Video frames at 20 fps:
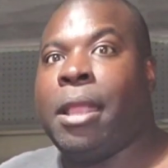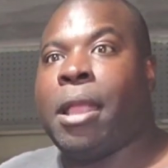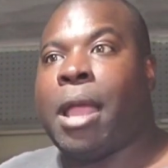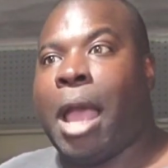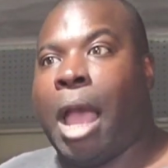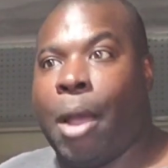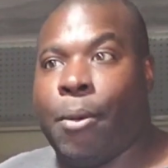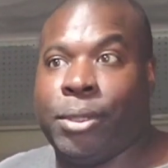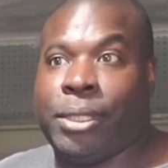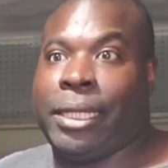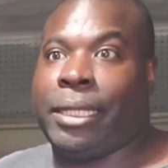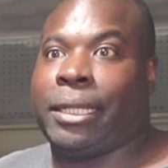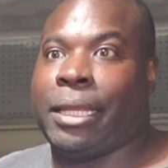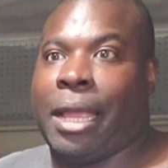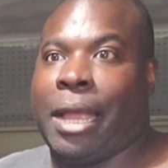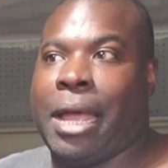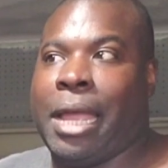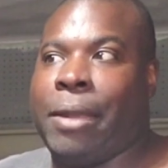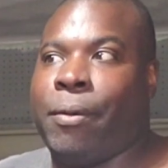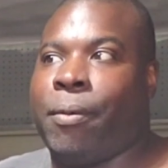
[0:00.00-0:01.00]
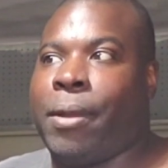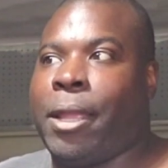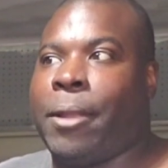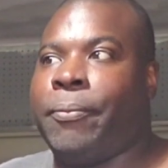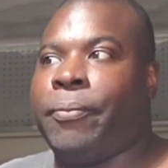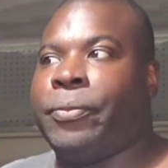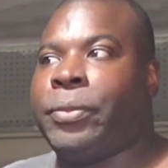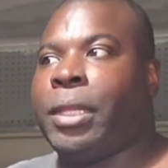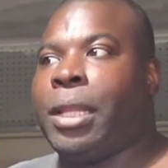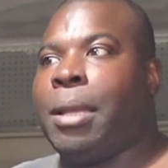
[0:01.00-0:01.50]
I would take the highway.
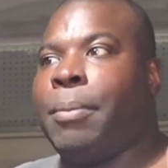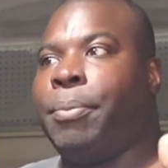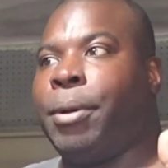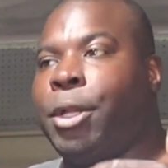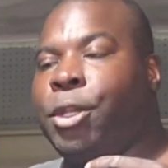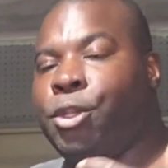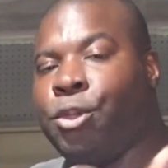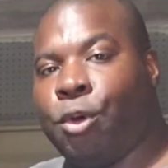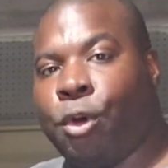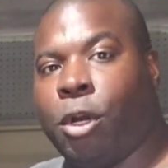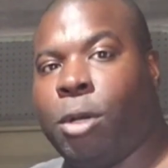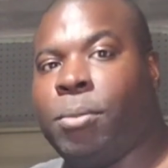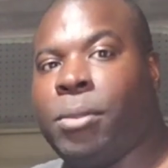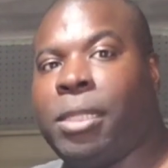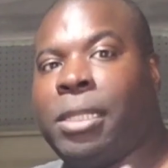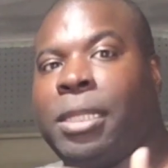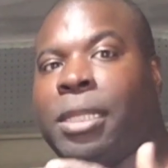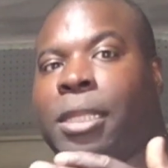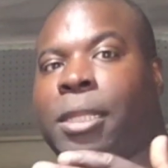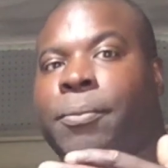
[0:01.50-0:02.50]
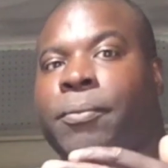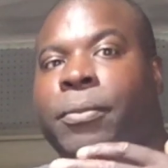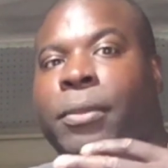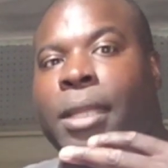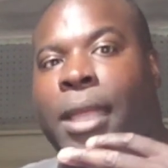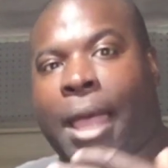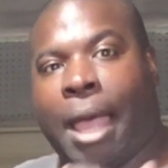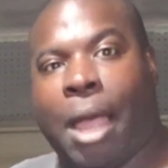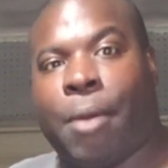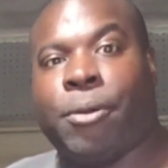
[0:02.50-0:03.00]
But normally,
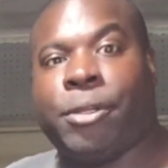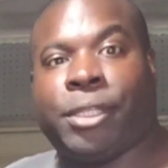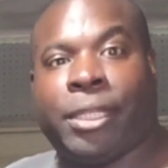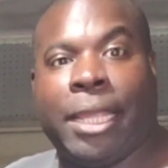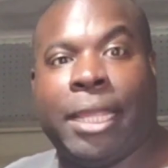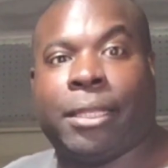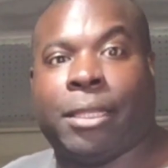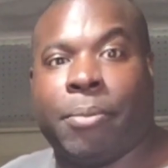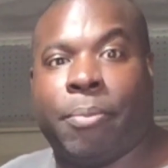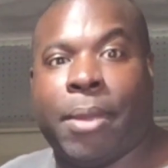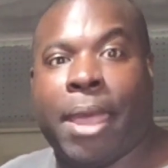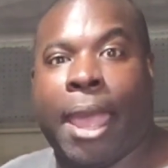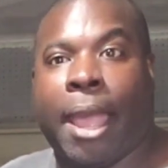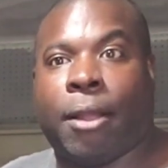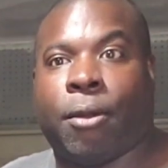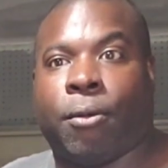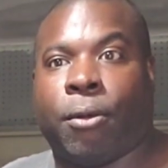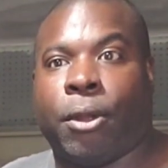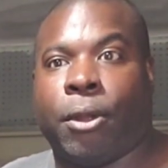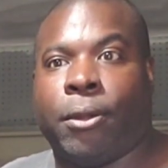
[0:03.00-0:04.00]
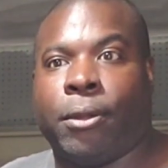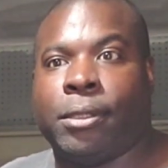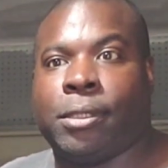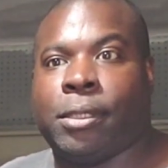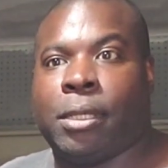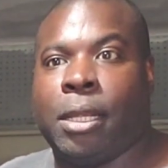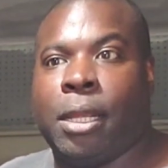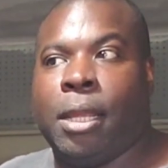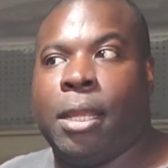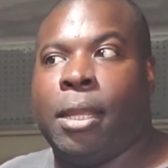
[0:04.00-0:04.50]
I would take the back roads
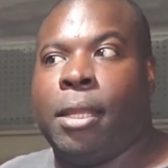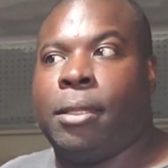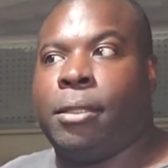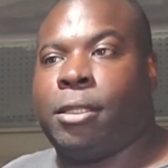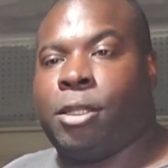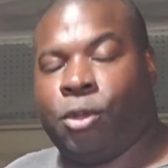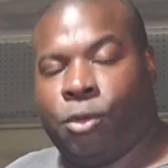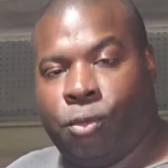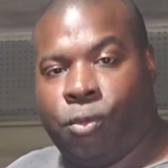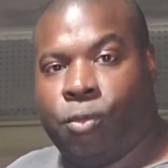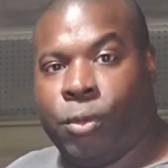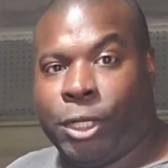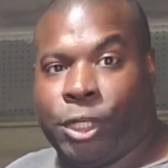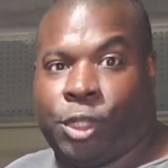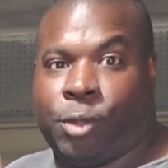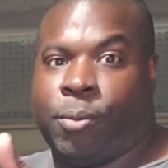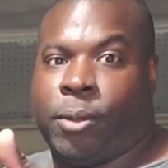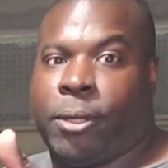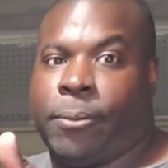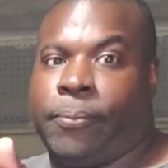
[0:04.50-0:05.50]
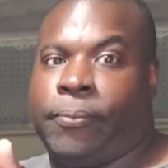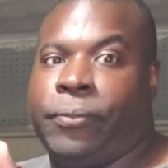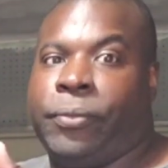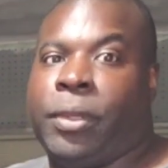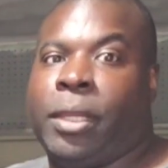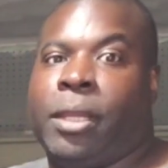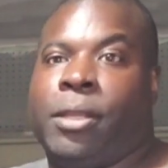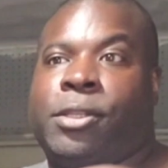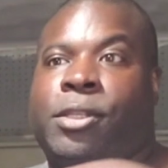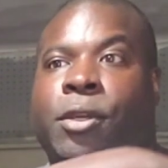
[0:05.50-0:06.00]
to Richmond.
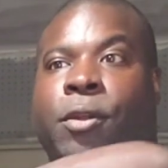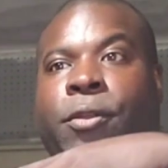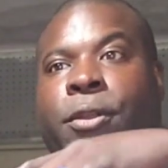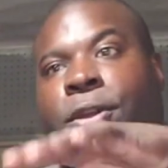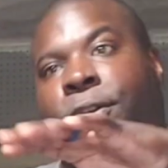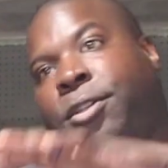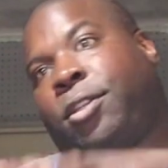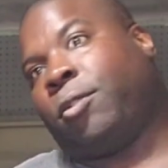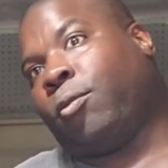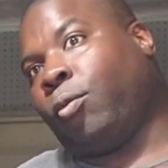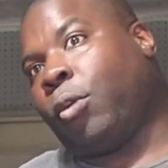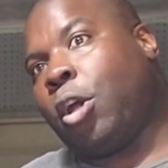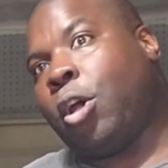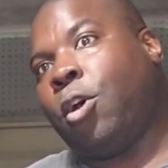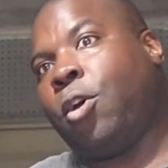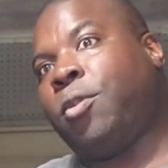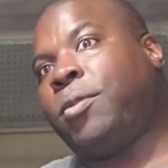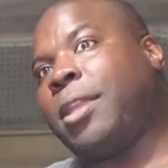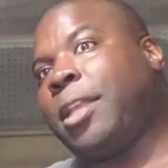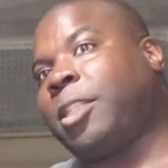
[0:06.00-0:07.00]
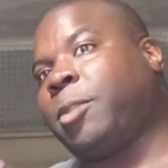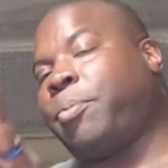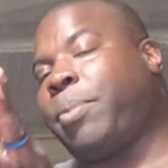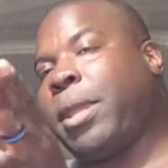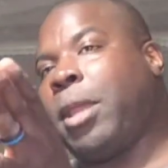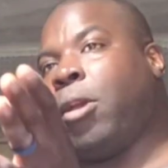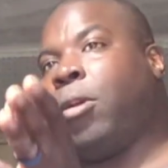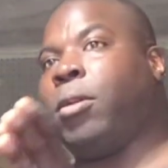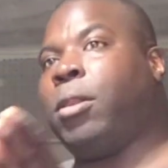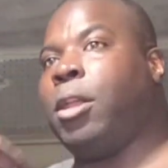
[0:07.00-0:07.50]
So there's a road that's
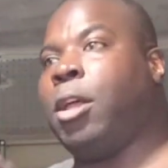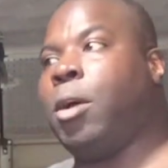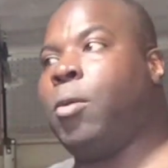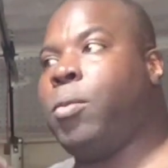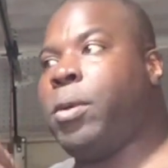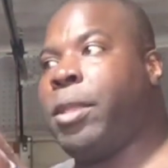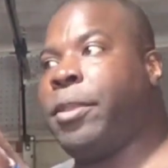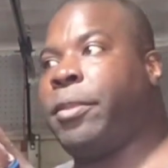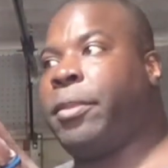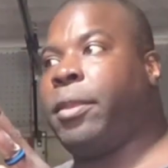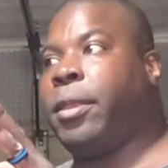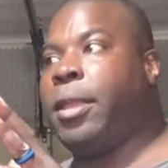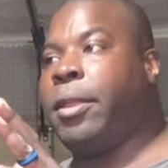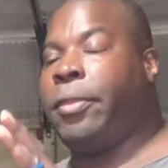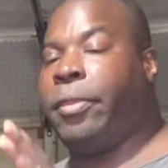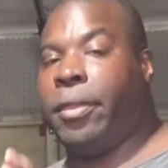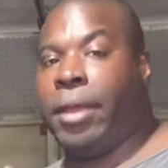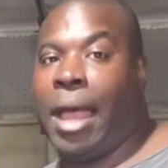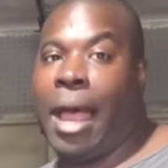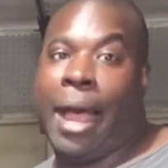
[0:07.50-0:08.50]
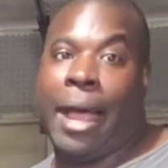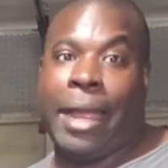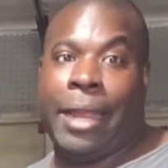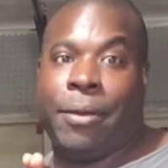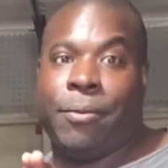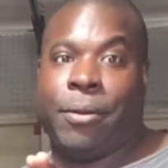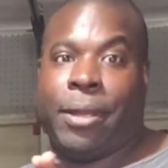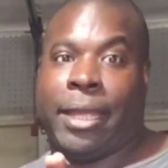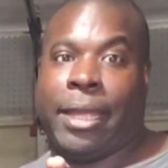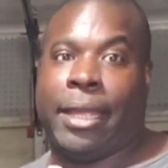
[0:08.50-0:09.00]
parallel with the
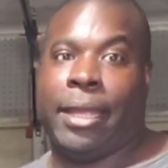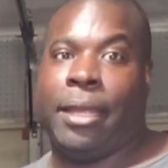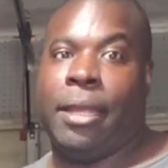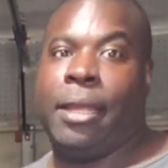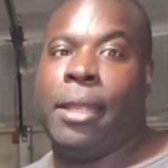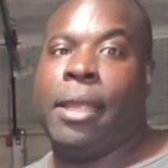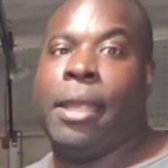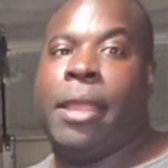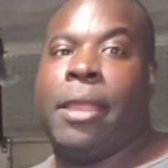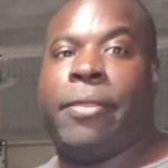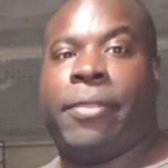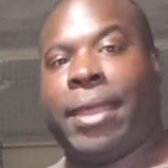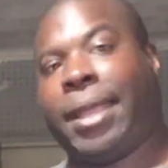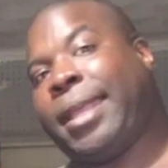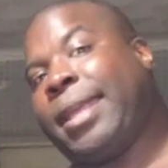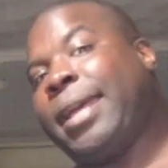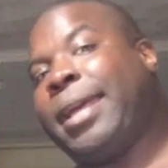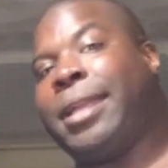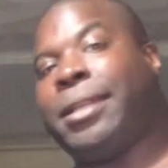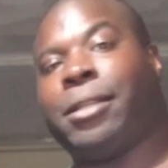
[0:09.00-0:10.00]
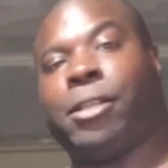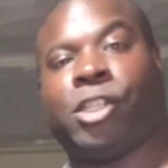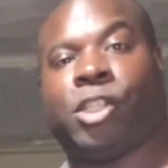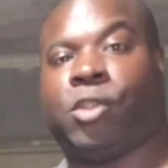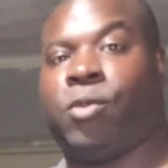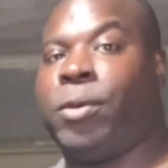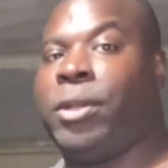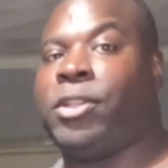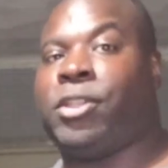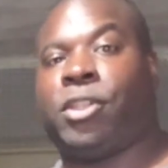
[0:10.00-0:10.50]
highway that kind of does
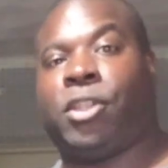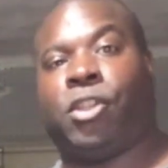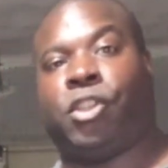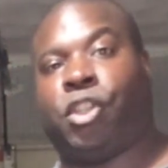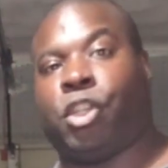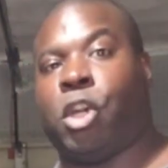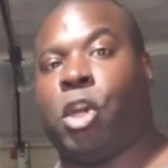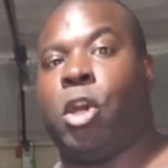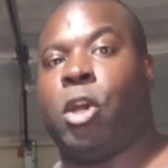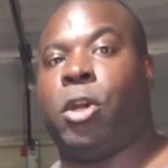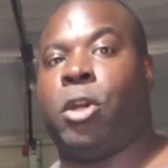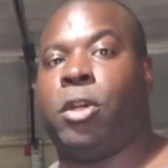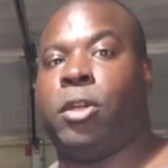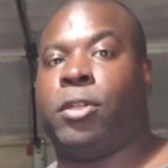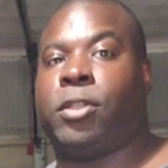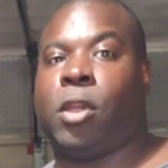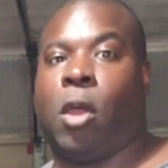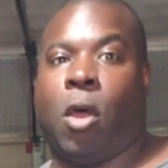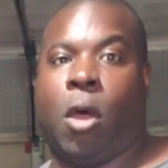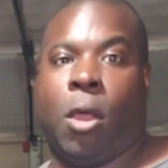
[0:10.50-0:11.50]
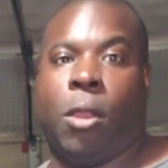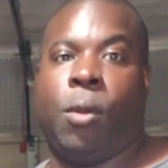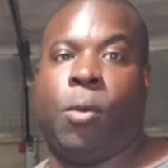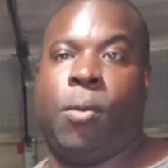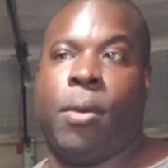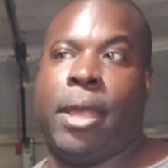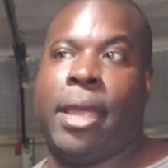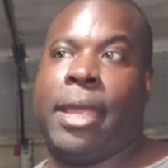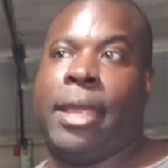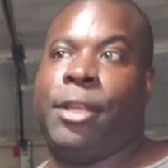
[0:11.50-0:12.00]
twists and turns all the
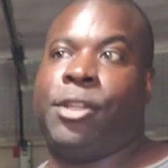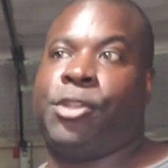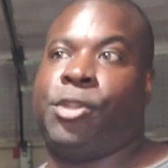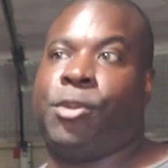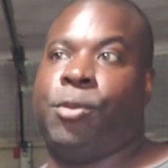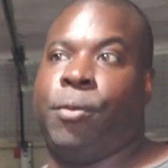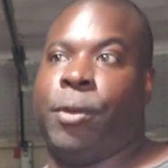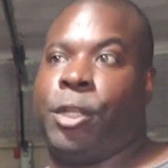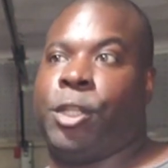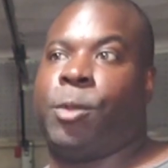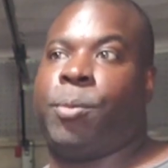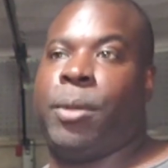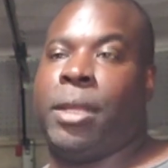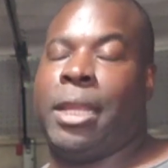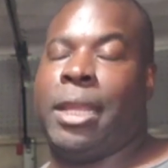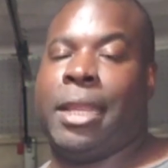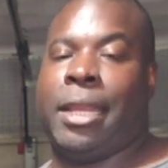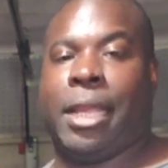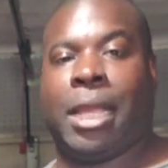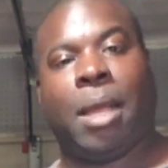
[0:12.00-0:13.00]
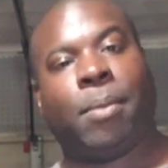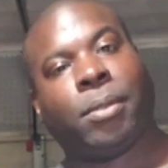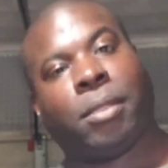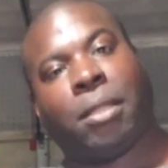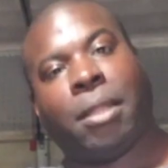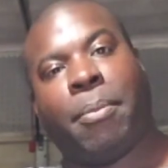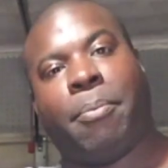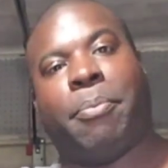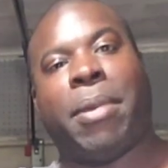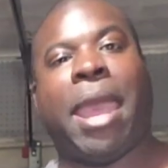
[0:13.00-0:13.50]
way to Richmond, and it comes on
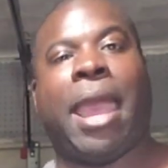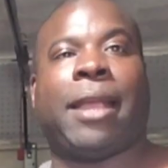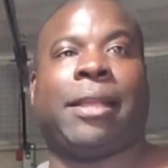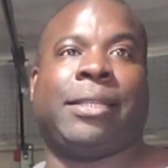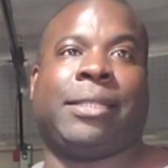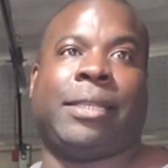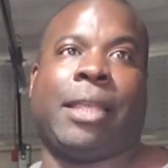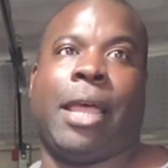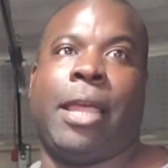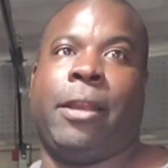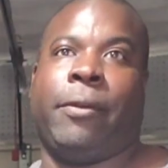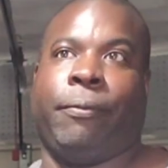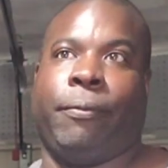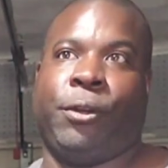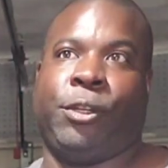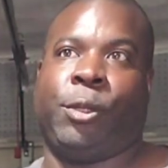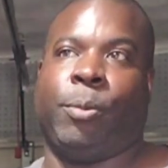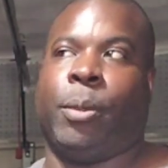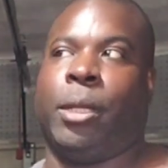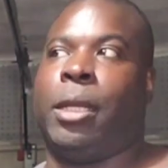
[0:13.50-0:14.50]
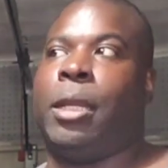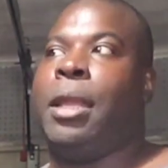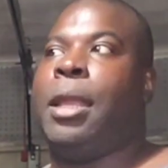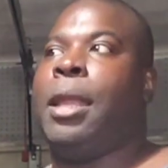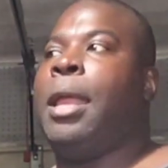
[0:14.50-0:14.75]
the back side of Richmond.